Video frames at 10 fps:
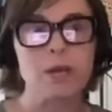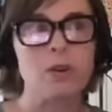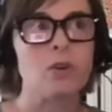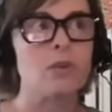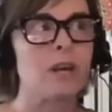
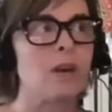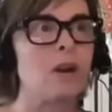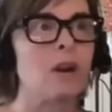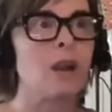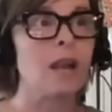
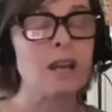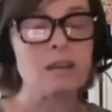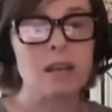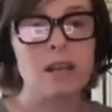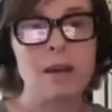career, and
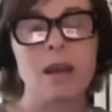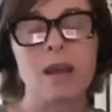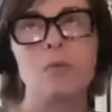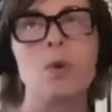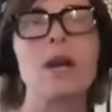mm-hmm. it,
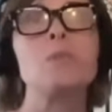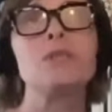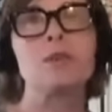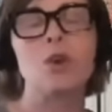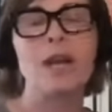when I was
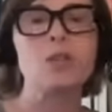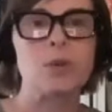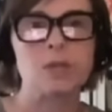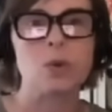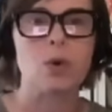in
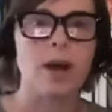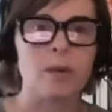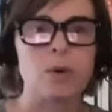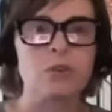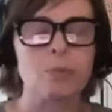graduate school, I
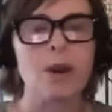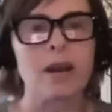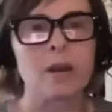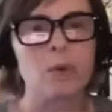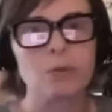worked
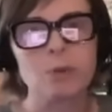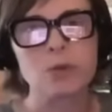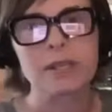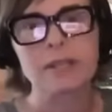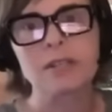abroad. I worked
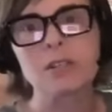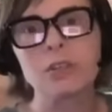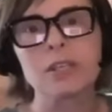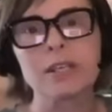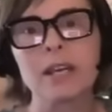mostly in
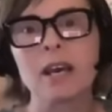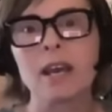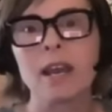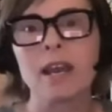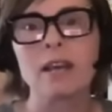Sardinia
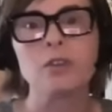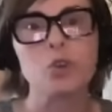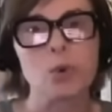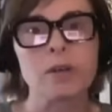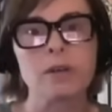and
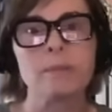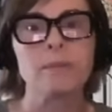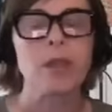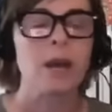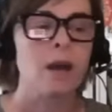Jordan.
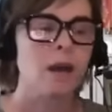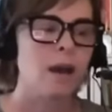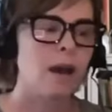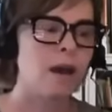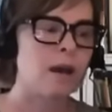
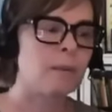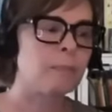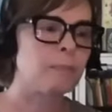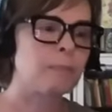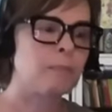
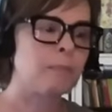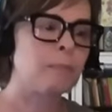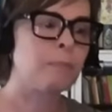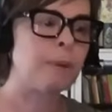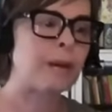Um,
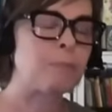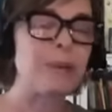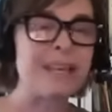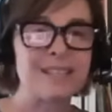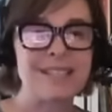but
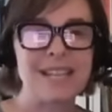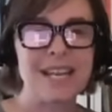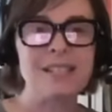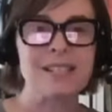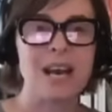being
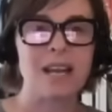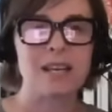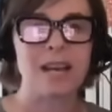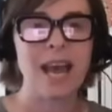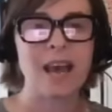stateside
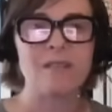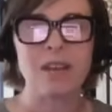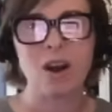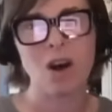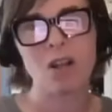and
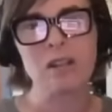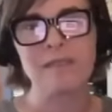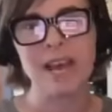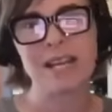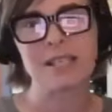having all of
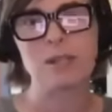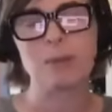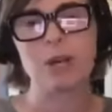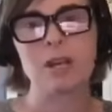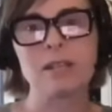that
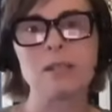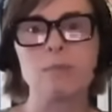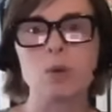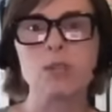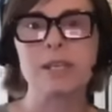experience,
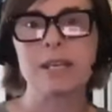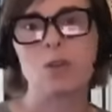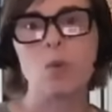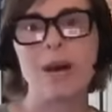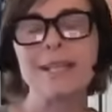mostly in
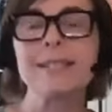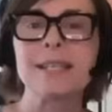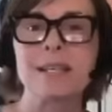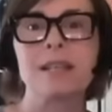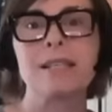the
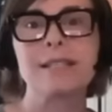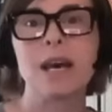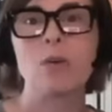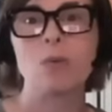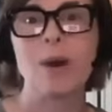West and in the
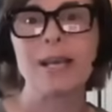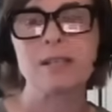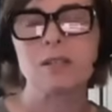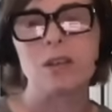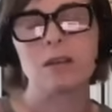
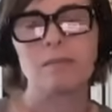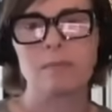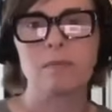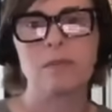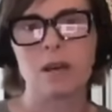Southwest, the
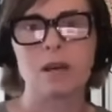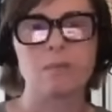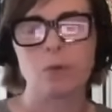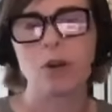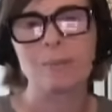the
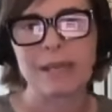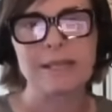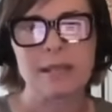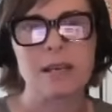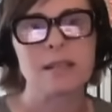Great
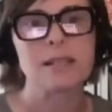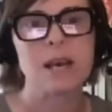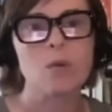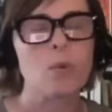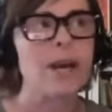Basin and the
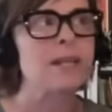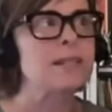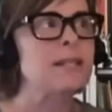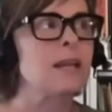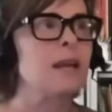
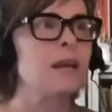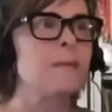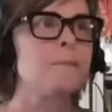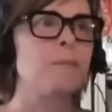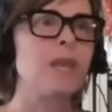Southwest,
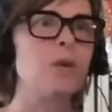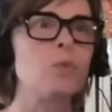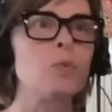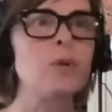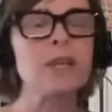it
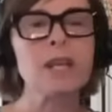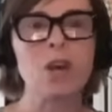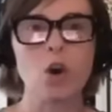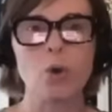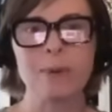really
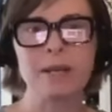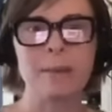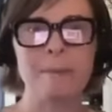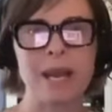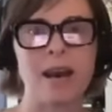opened
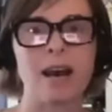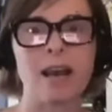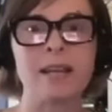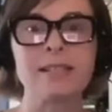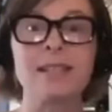up my
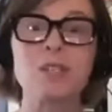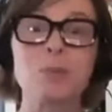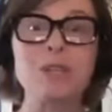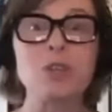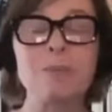eyes,
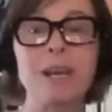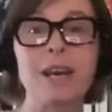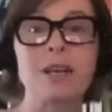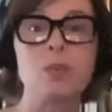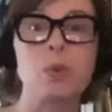especially
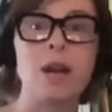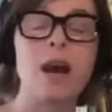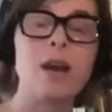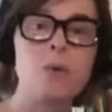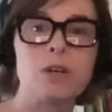because when
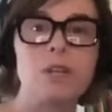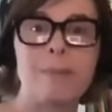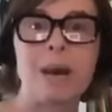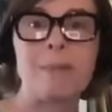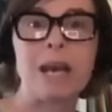I worked
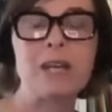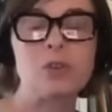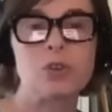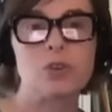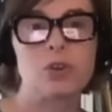on my
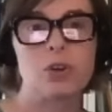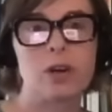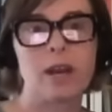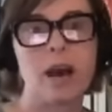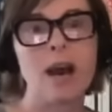master's
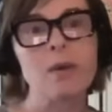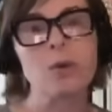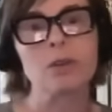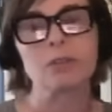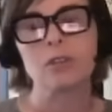degree, I
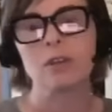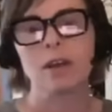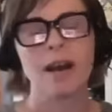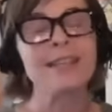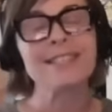worked,
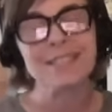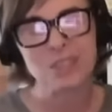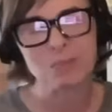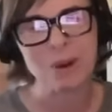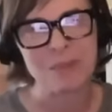I did
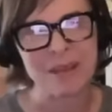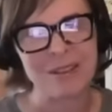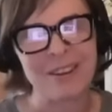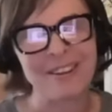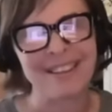
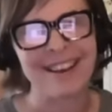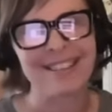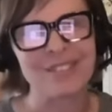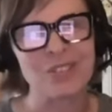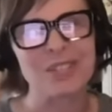experimental
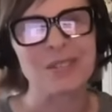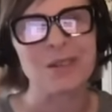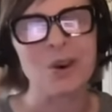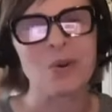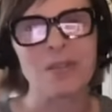archaeology.
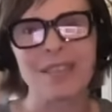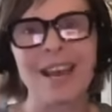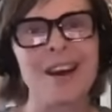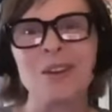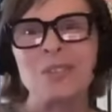So
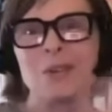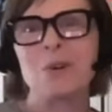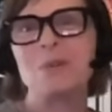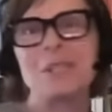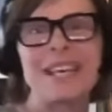that
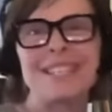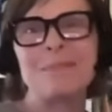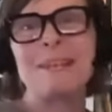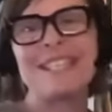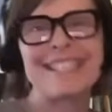also sets
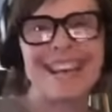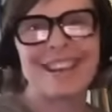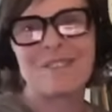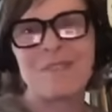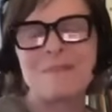me
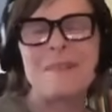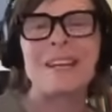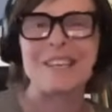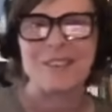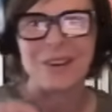aside from
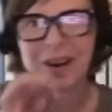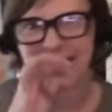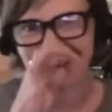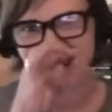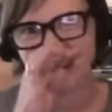regular
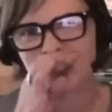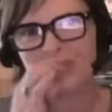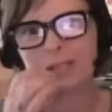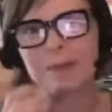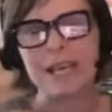
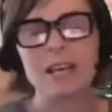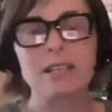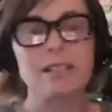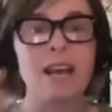archaeologists because